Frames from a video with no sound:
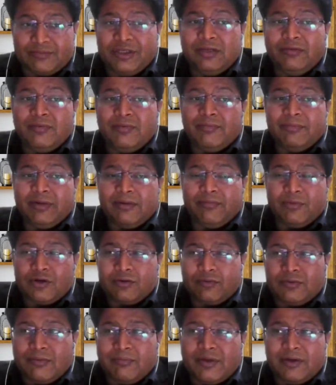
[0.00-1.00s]
minimum number
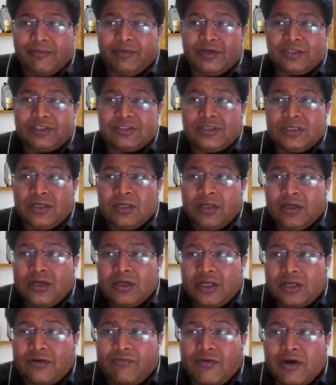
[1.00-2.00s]
of the members
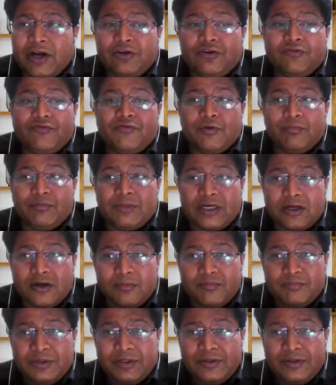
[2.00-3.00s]
required to form the
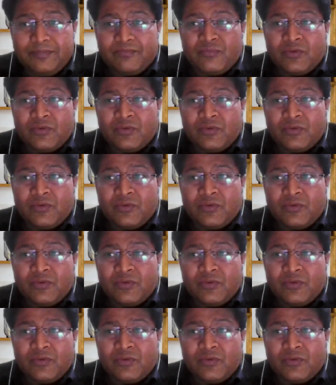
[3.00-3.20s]
company